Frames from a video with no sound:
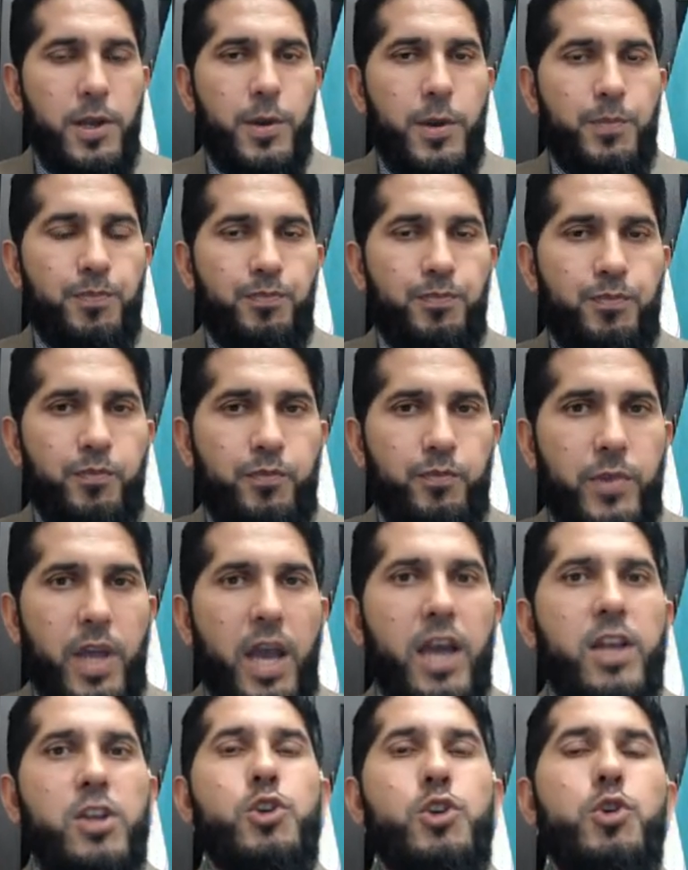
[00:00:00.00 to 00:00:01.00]

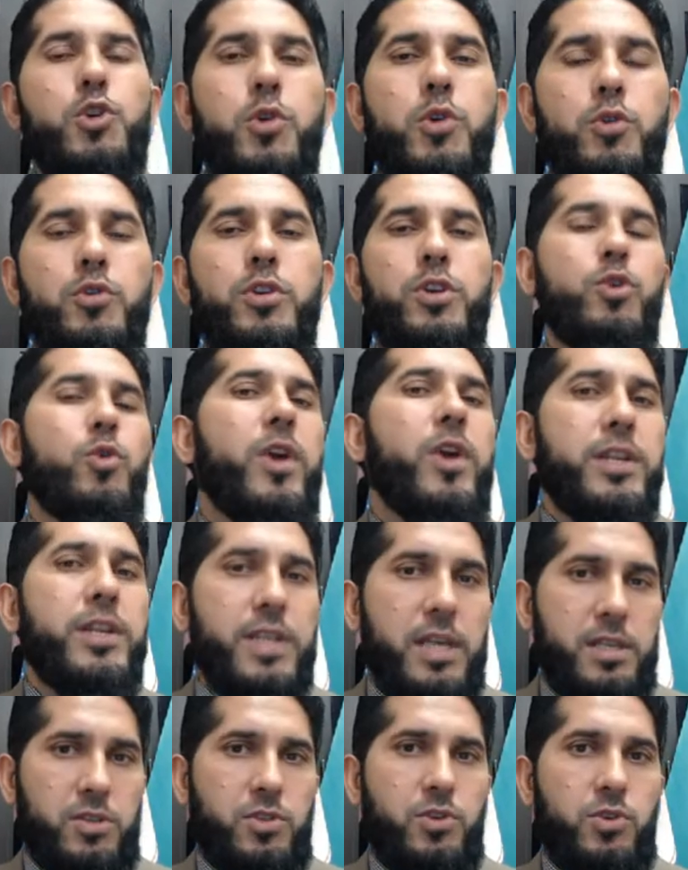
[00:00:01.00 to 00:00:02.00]
I'll show you the correct
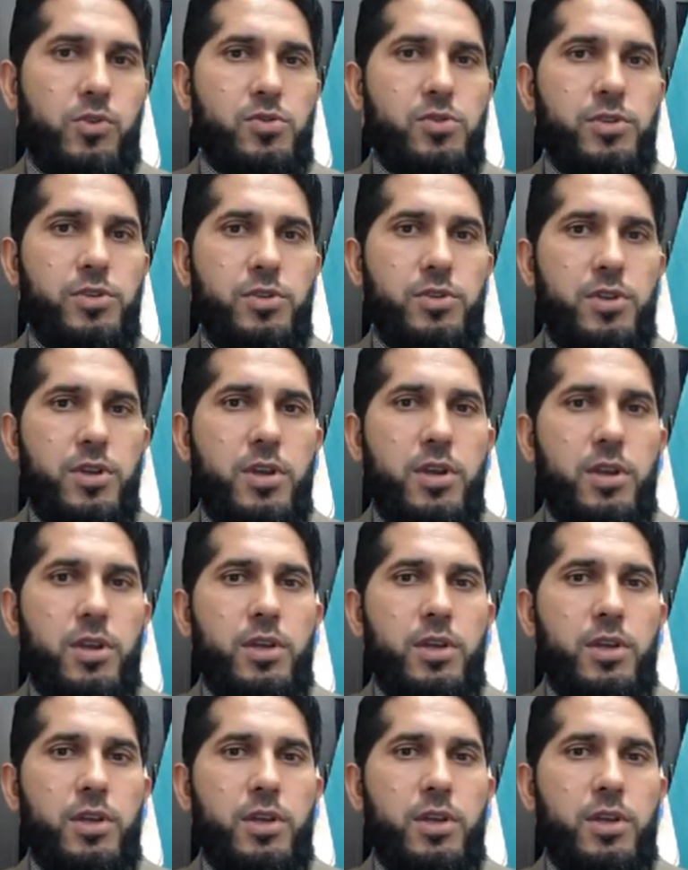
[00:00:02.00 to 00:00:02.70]
answers.